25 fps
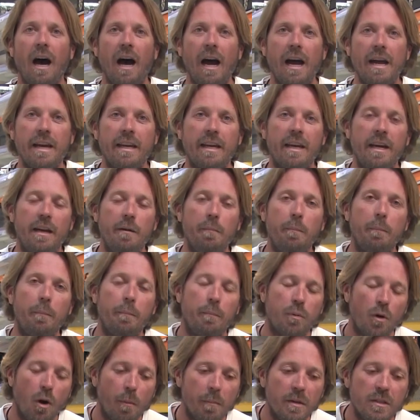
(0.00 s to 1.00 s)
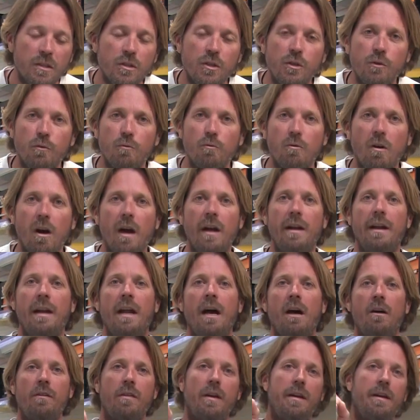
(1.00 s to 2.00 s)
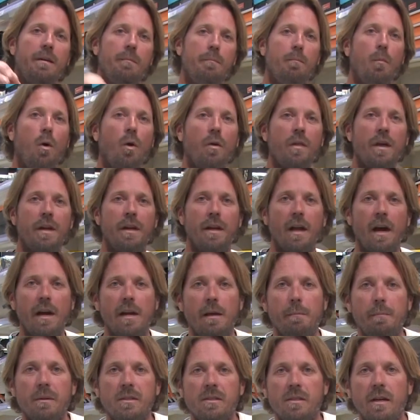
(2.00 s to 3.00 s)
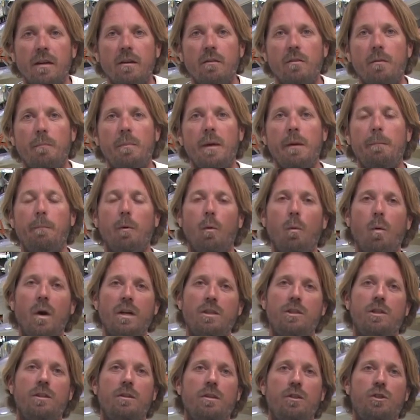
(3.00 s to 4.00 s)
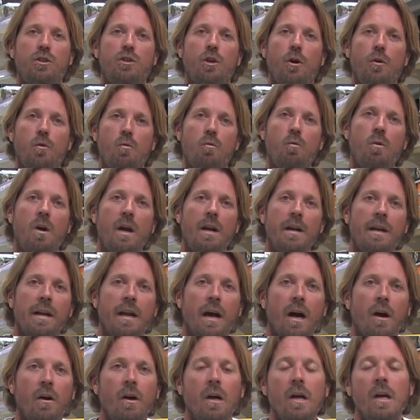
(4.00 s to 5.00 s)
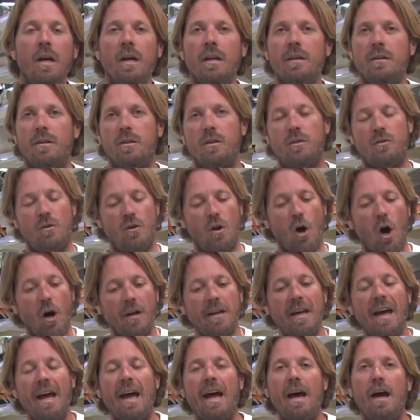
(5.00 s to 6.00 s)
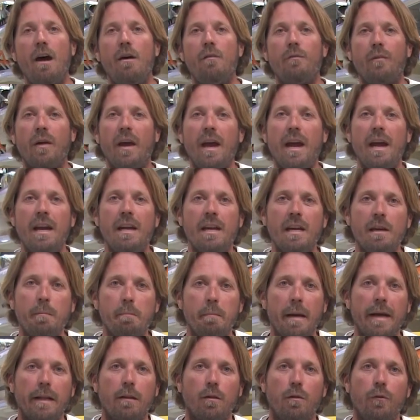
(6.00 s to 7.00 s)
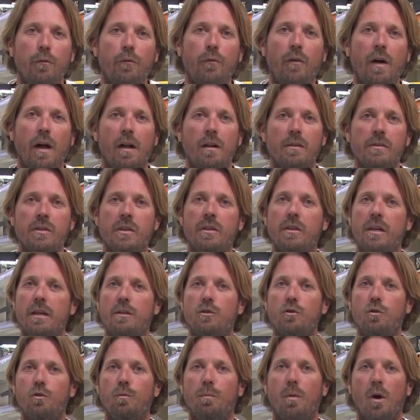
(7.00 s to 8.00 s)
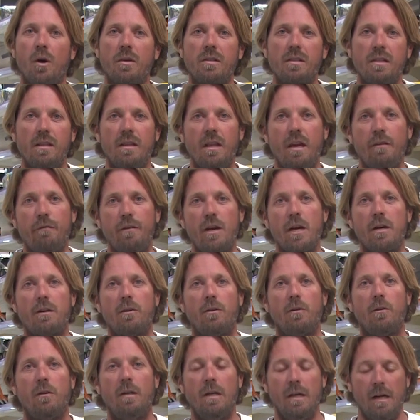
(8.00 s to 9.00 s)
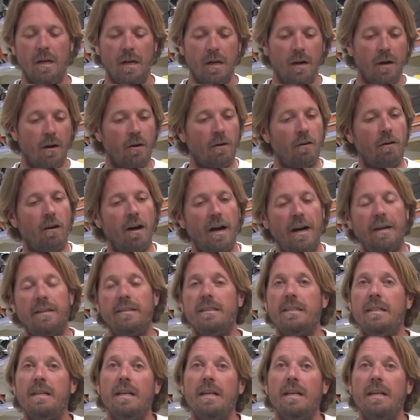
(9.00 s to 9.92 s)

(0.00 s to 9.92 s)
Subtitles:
I can promise you right now that more than 90% of the people watching the show right now do not have any metal files in their toolbox in their vehicle. Right,